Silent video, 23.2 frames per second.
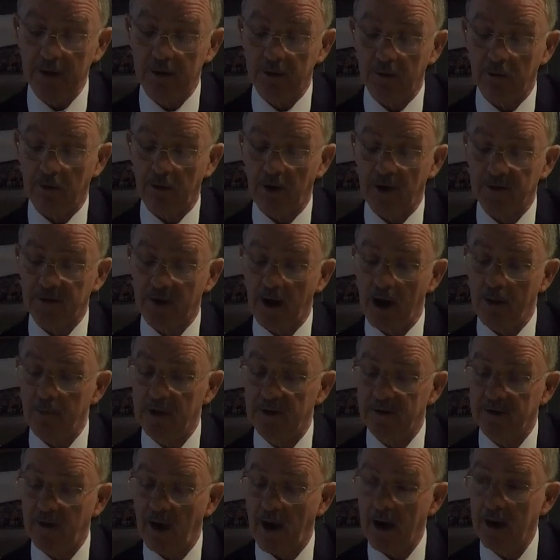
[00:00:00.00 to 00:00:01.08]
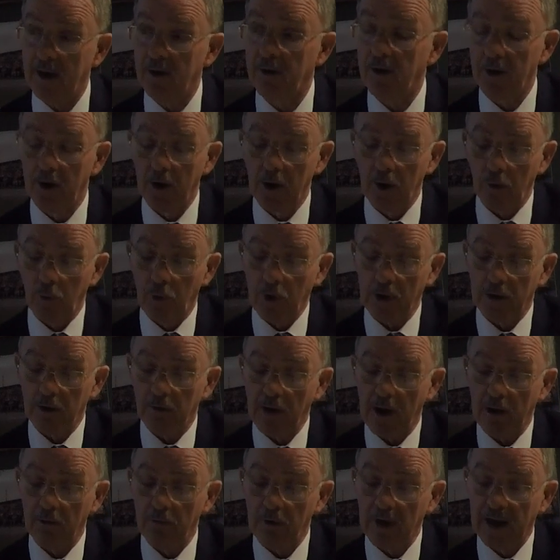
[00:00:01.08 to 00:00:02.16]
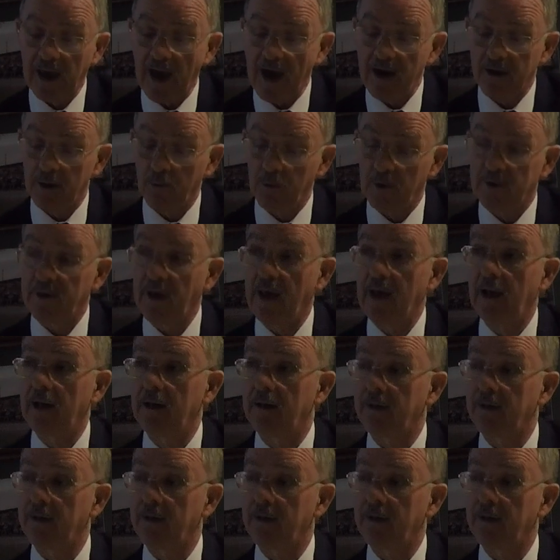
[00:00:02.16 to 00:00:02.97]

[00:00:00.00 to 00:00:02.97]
to the Roscommon side, where the regatta was held